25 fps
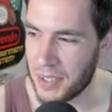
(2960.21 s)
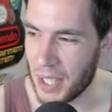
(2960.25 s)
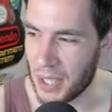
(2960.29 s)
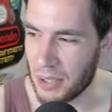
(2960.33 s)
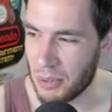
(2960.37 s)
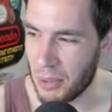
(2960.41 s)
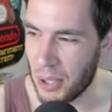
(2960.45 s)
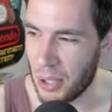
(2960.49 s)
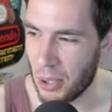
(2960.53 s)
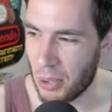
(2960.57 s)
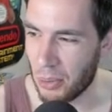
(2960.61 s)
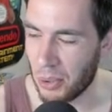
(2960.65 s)
That's
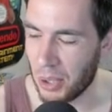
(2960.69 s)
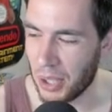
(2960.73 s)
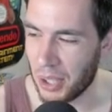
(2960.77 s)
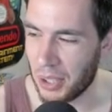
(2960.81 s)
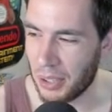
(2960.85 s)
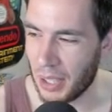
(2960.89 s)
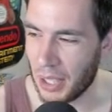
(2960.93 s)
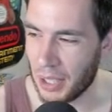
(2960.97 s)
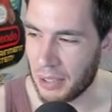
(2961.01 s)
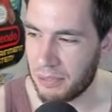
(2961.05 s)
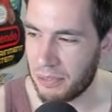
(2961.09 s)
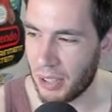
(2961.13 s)
why you don't really
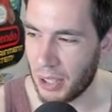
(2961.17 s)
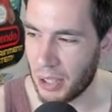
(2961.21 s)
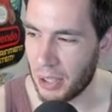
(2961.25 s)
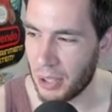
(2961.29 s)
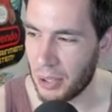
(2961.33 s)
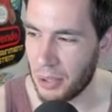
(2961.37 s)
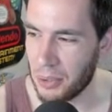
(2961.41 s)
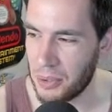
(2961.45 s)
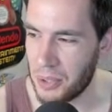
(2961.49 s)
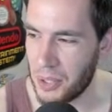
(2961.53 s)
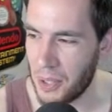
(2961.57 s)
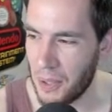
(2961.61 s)
collect
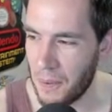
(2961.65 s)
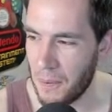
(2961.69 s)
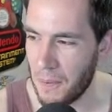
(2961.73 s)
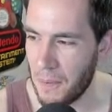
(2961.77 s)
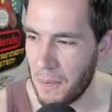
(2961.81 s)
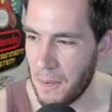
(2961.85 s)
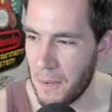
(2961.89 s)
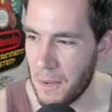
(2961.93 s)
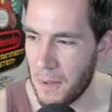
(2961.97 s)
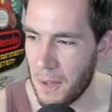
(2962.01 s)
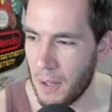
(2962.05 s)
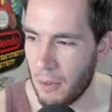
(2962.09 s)
Funkos.
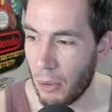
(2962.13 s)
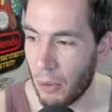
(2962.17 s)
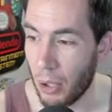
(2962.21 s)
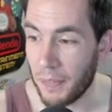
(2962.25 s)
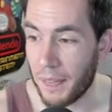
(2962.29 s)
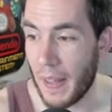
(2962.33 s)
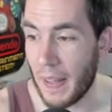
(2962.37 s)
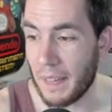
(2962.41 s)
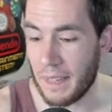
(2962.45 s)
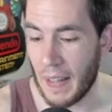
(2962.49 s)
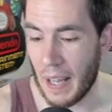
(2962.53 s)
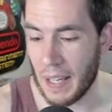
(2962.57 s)
Well,
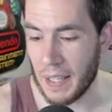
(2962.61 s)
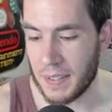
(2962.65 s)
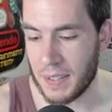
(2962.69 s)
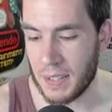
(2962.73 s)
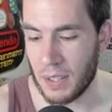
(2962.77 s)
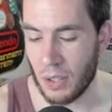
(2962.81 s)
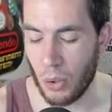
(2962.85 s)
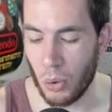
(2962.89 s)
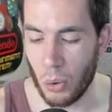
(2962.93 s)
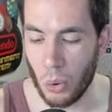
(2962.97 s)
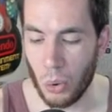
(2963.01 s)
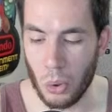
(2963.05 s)
that that's
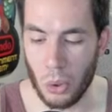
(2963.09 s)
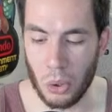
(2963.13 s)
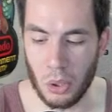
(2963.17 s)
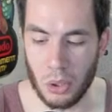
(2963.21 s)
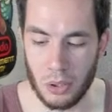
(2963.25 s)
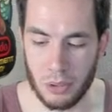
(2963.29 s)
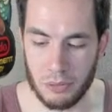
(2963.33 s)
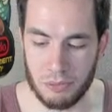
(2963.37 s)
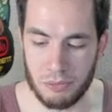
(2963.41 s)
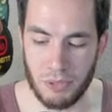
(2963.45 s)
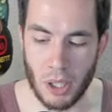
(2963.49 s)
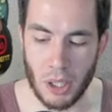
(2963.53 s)
the
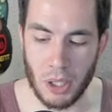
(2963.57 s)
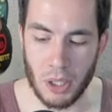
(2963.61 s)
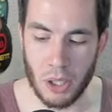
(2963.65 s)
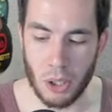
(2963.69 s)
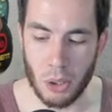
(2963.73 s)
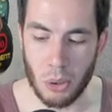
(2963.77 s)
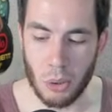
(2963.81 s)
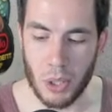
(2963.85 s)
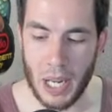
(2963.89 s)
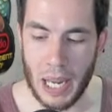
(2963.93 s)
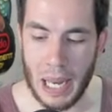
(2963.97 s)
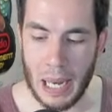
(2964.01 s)
whole
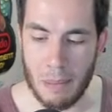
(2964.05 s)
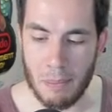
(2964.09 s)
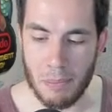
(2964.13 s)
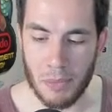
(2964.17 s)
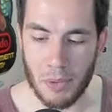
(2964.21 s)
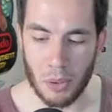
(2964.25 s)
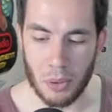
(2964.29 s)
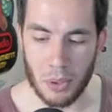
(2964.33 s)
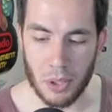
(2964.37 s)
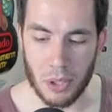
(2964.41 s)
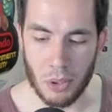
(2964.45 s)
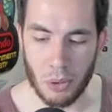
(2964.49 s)
Funko game,
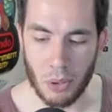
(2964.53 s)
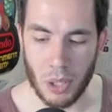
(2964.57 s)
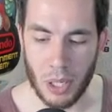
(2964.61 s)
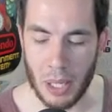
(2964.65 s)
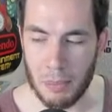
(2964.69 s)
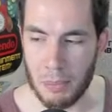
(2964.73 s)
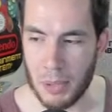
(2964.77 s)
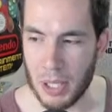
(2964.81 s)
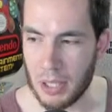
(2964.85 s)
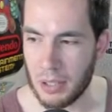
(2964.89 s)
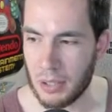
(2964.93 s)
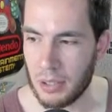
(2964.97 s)
though. You know what I
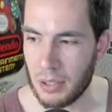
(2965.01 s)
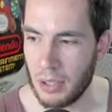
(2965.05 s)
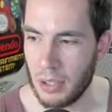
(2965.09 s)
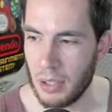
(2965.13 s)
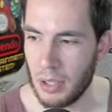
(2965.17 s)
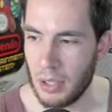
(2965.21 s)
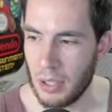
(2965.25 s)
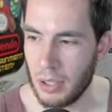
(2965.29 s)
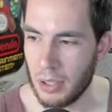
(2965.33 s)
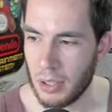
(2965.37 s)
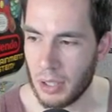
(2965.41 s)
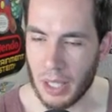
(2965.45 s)
mean?
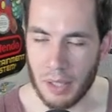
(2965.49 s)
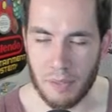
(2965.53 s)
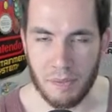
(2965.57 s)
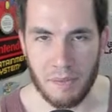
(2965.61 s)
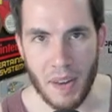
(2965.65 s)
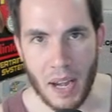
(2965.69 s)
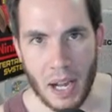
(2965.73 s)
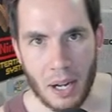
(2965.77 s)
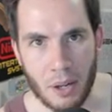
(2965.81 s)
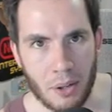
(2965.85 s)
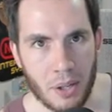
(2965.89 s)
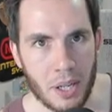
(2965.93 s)
Like
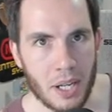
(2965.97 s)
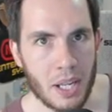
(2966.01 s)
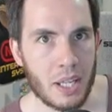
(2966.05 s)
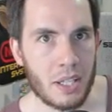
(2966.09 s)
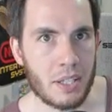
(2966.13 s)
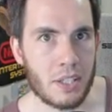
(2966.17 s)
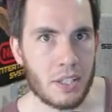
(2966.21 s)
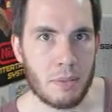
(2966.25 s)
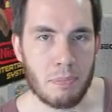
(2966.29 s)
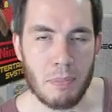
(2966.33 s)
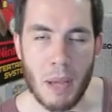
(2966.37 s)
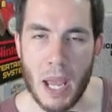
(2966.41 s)

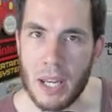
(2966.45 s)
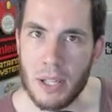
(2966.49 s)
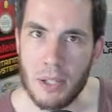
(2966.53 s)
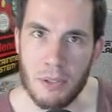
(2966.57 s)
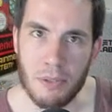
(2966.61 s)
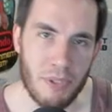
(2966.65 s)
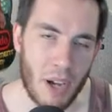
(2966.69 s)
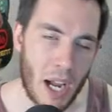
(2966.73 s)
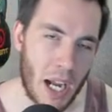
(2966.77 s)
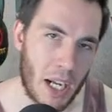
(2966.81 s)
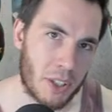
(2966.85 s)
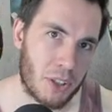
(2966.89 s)
variants,
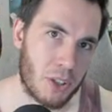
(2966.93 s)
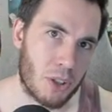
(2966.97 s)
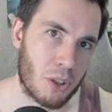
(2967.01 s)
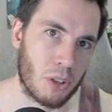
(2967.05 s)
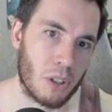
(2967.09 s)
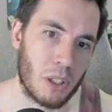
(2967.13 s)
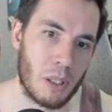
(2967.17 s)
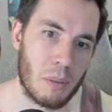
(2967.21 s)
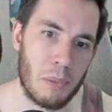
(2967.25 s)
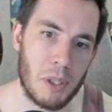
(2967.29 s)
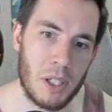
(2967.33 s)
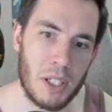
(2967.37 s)
manufacturer,
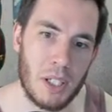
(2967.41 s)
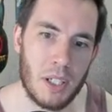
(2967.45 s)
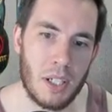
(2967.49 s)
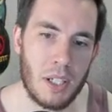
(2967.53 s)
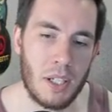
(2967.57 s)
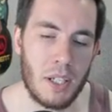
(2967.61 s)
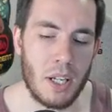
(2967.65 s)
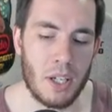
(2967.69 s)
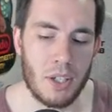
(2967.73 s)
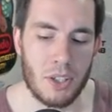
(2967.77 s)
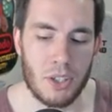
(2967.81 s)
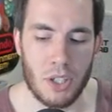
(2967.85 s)
limited
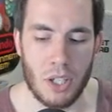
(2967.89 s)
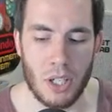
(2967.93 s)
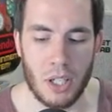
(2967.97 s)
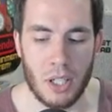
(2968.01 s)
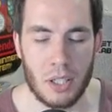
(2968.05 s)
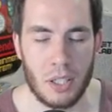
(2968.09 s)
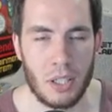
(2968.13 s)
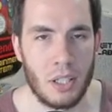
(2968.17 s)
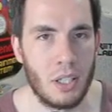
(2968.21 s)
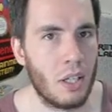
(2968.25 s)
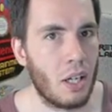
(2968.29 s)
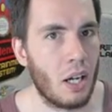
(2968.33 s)

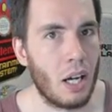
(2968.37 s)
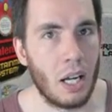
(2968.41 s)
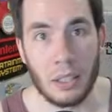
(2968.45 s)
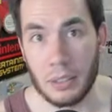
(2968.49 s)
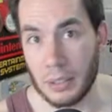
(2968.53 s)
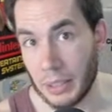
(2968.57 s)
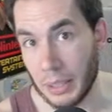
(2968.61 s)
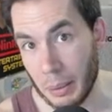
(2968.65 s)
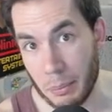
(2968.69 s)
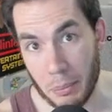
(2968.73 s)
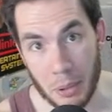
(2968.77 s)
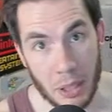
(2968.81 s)
edition, a
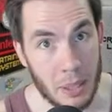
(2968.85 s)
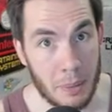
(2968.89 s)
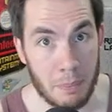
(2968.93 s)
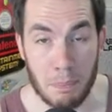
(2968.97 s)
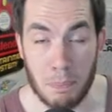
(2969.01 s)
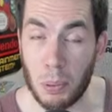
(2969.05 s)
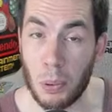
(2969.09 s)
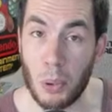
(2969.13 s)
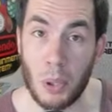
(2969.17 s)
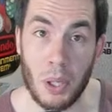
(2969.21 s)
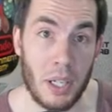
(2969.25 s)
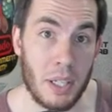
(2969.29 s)
limited
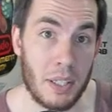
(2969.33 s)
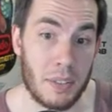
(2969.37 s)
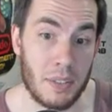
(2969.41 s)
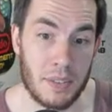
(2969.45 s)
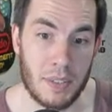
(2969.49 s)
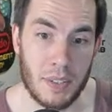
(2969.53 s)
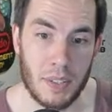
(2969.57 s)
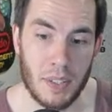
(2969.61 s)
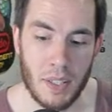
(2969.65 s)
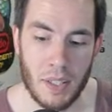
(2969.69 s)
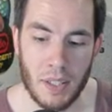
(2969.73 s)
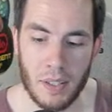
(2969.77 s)
print.